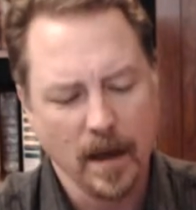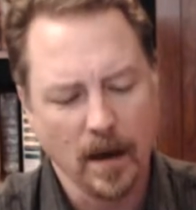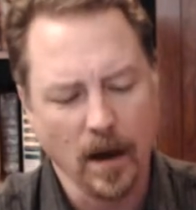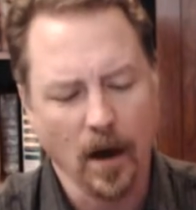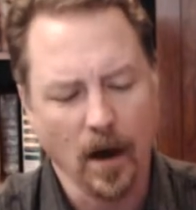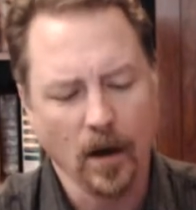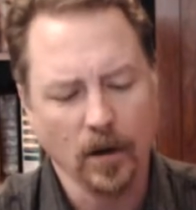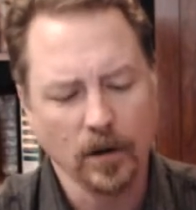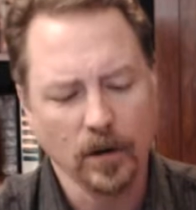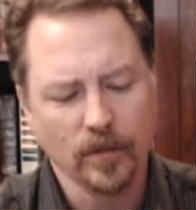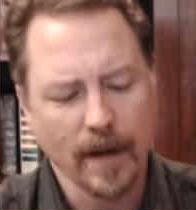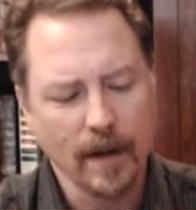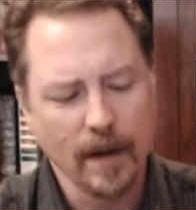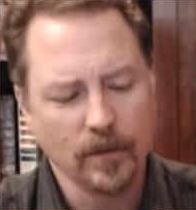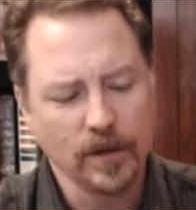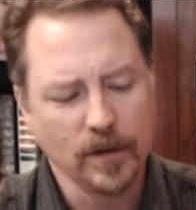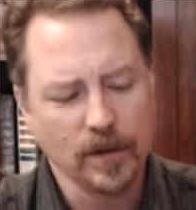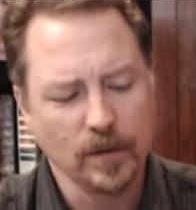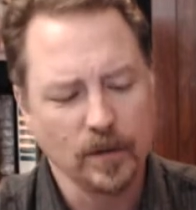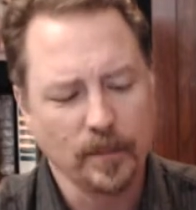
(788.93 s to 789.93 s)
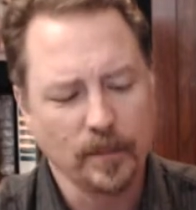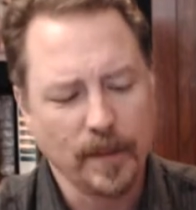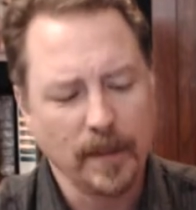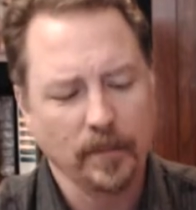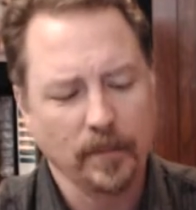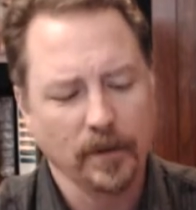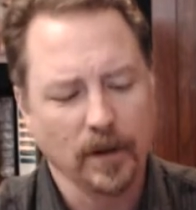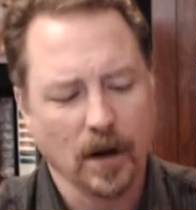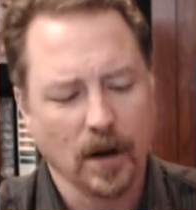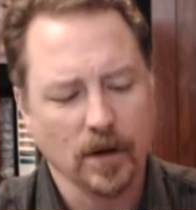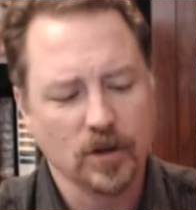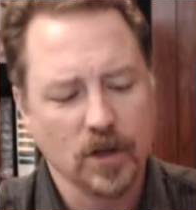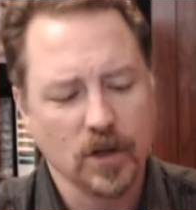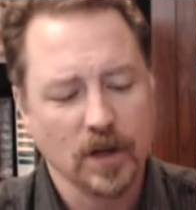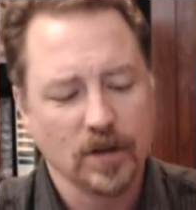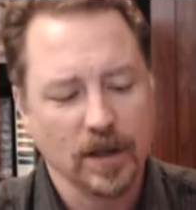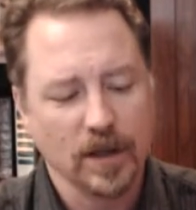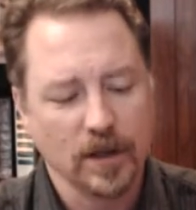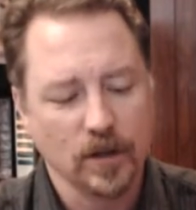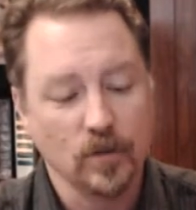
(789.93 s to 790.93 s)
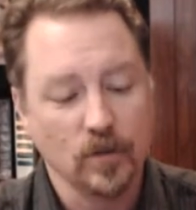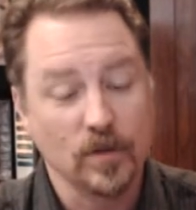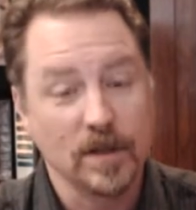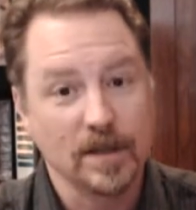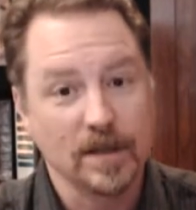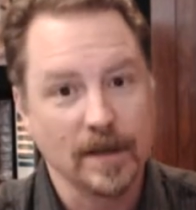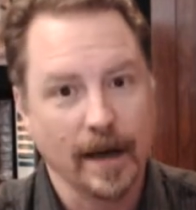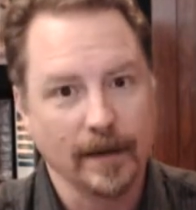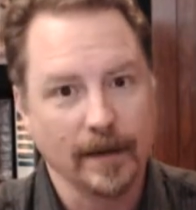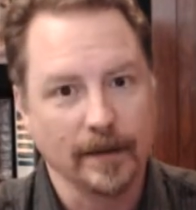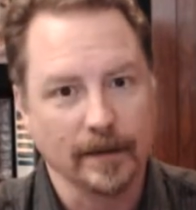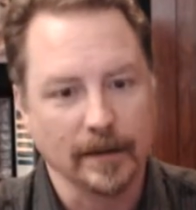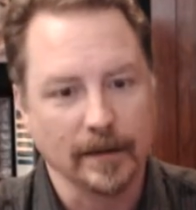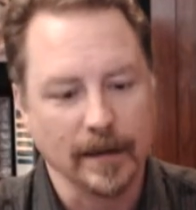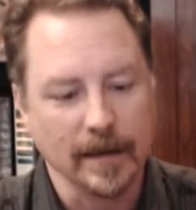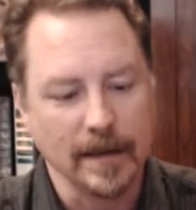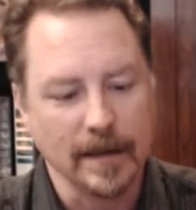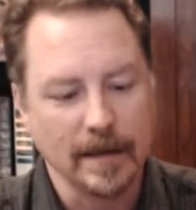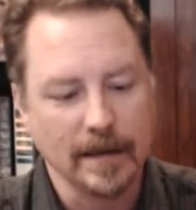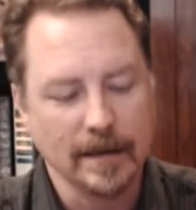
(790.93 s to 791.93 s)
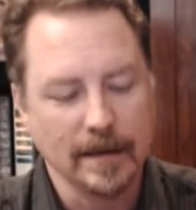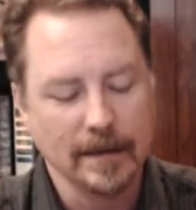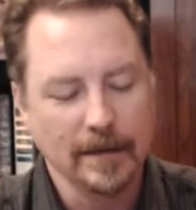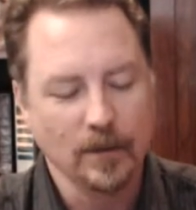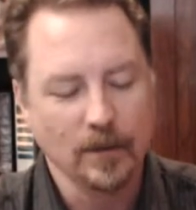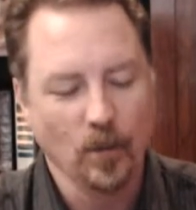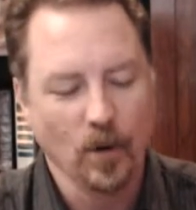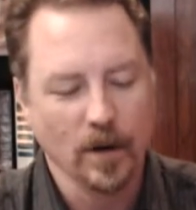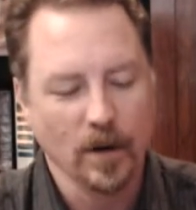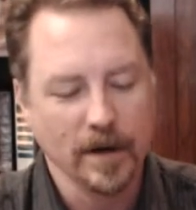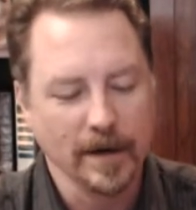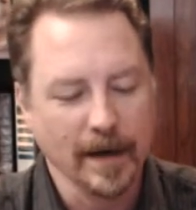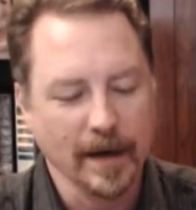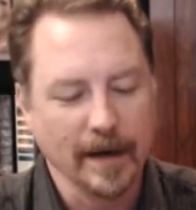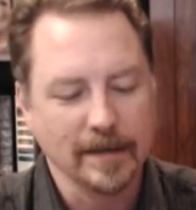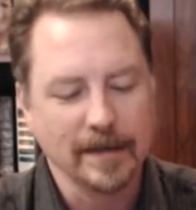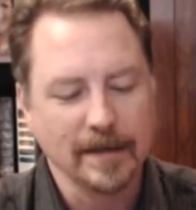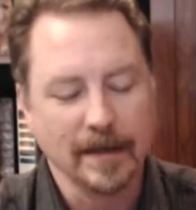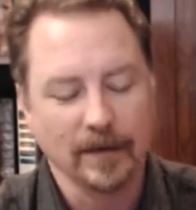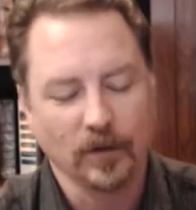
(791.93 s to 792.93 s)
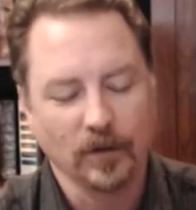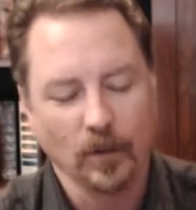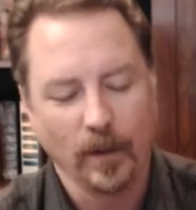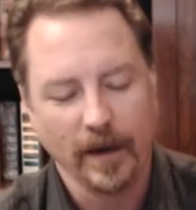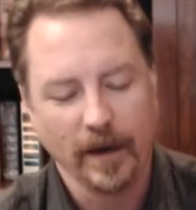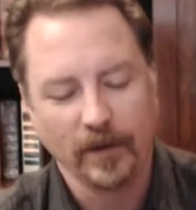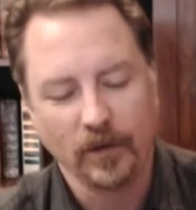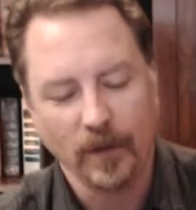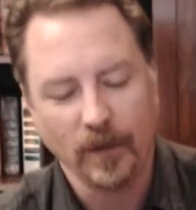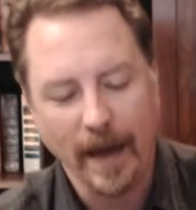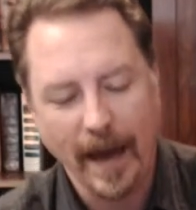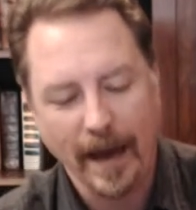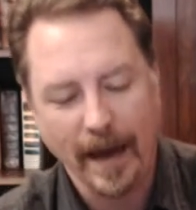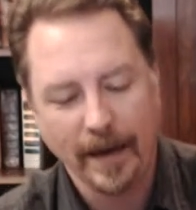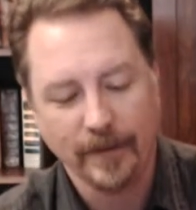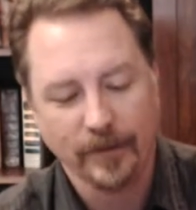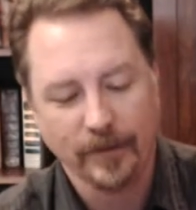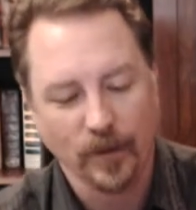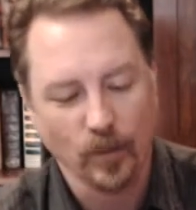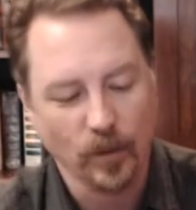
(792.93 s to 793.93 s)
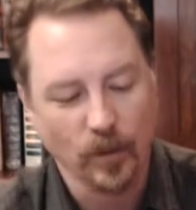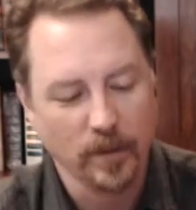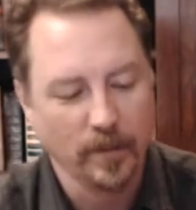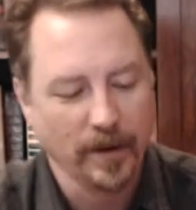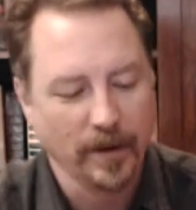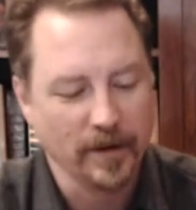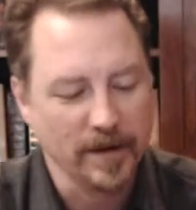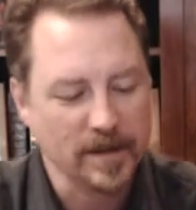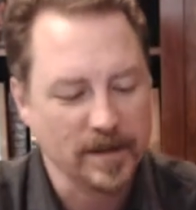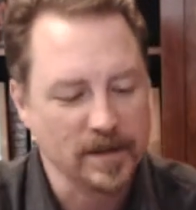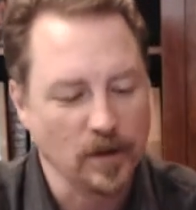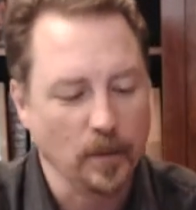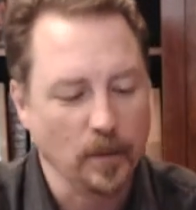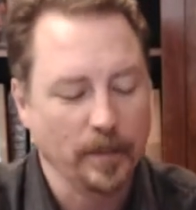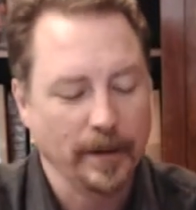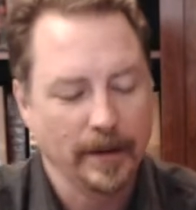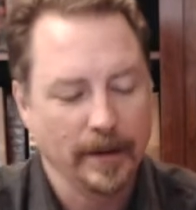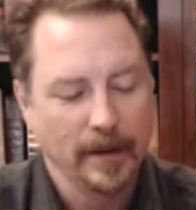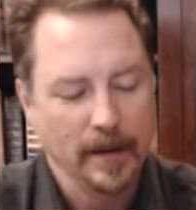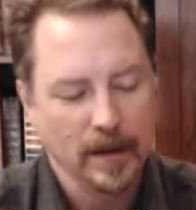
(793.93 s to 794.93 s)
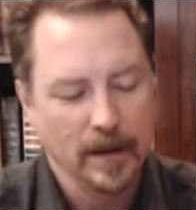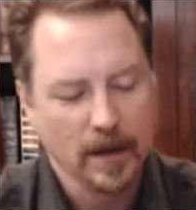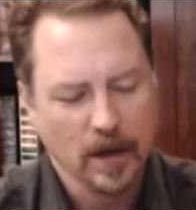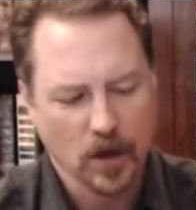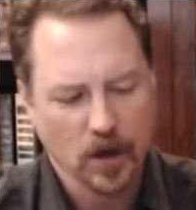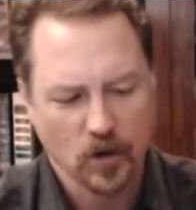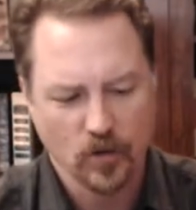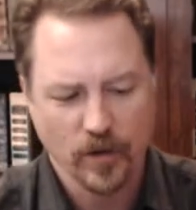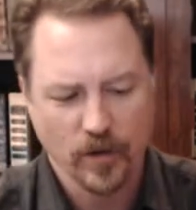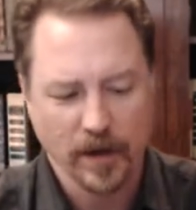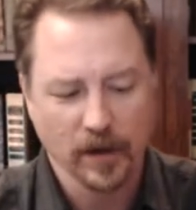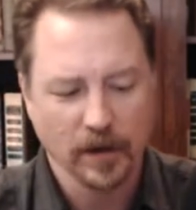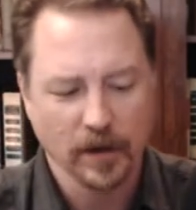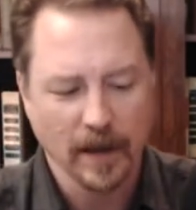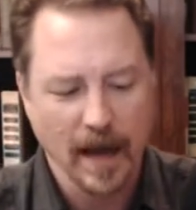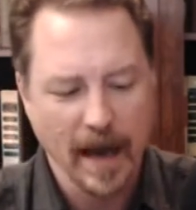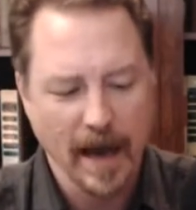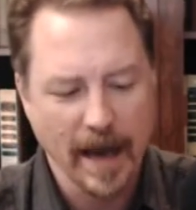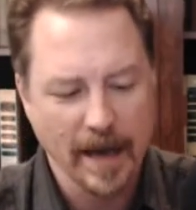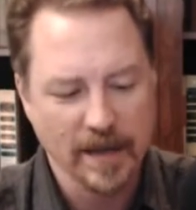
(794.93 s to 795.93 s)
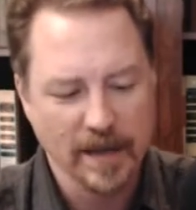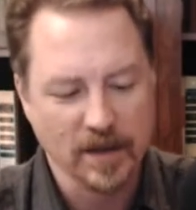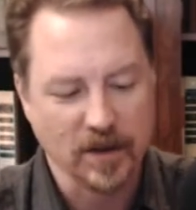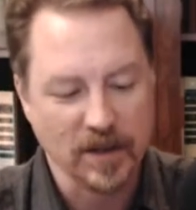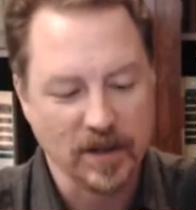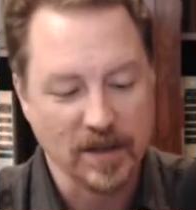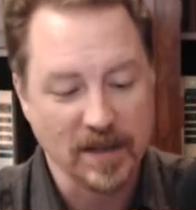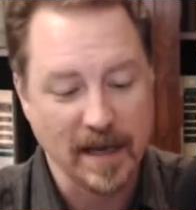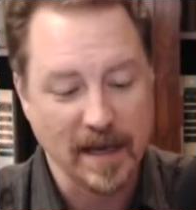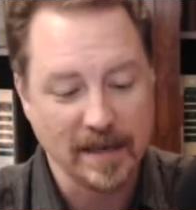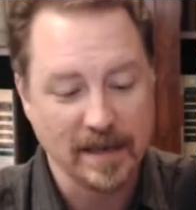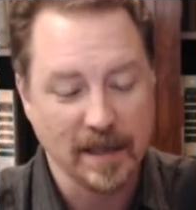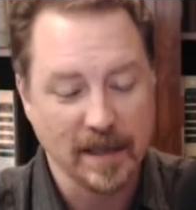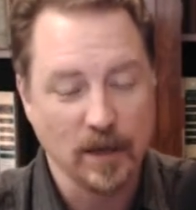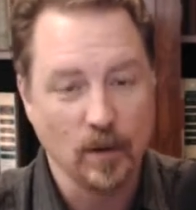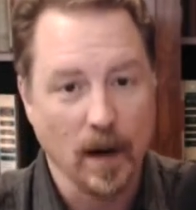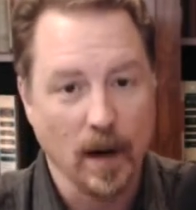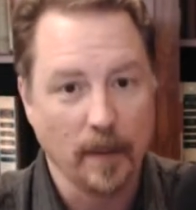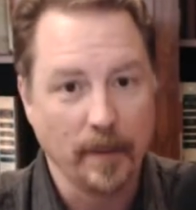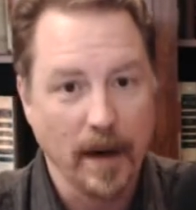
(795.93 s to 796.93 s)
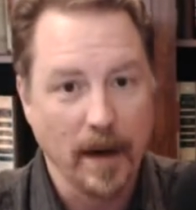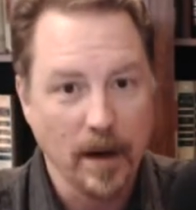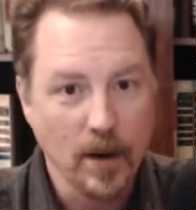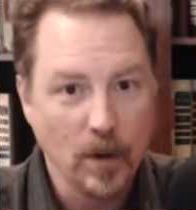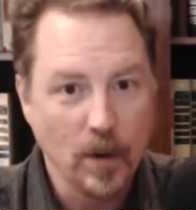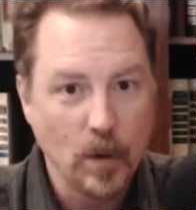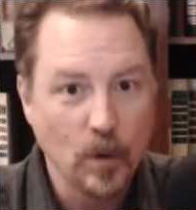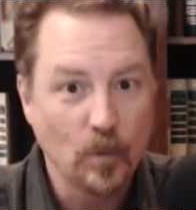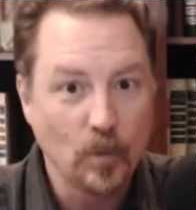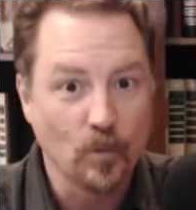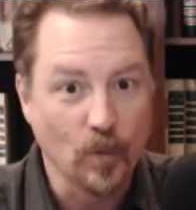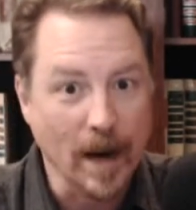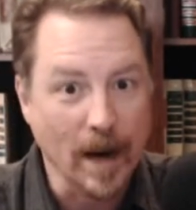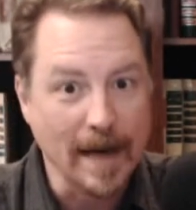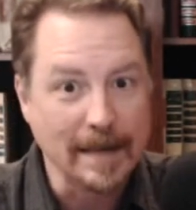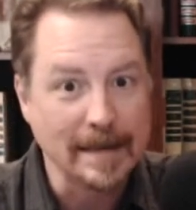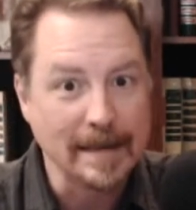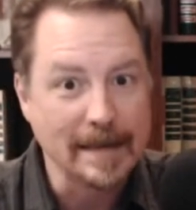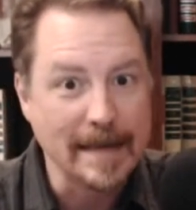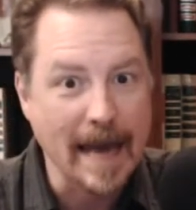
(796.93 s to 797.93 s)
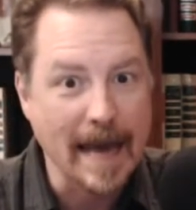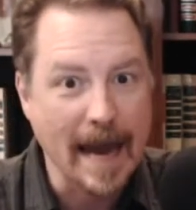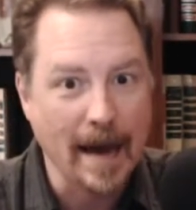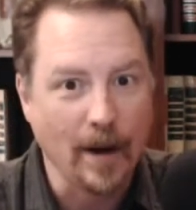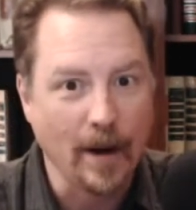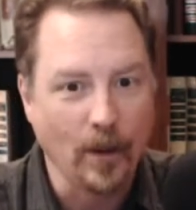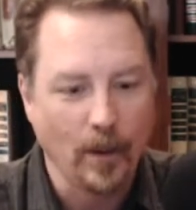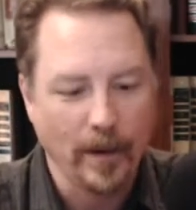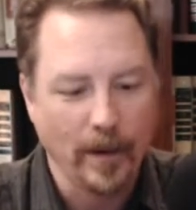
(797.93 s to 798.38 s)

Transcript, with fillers: All around you, people are judging you silently, warned a 1922 ad for Woodbury's soap. Critical eyes are sizing you up right now.